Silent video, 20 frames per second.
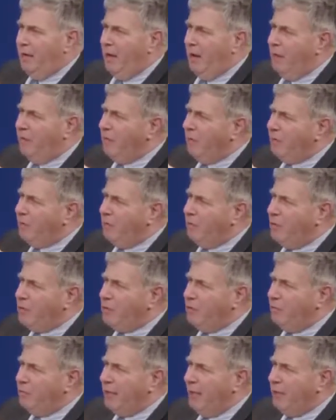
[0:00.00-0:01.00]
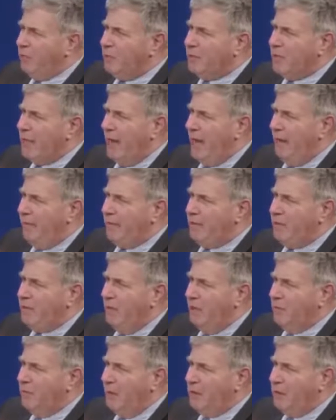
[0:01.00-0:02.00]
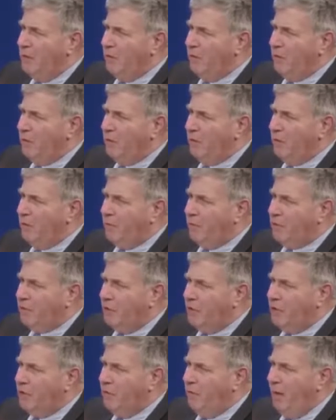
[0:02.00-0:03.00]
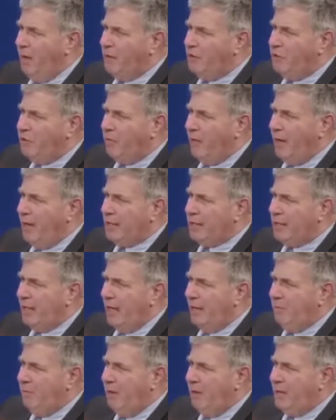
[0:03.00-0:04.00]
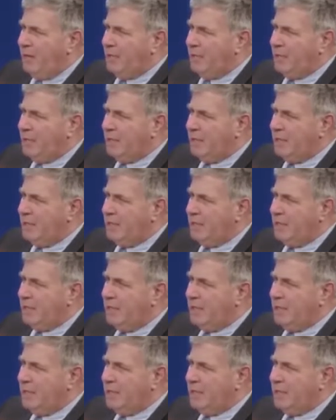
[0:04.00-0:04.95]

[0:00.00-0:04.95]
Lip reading: I thought the original plan was to have it done by November 1st. Are you on track time-wise?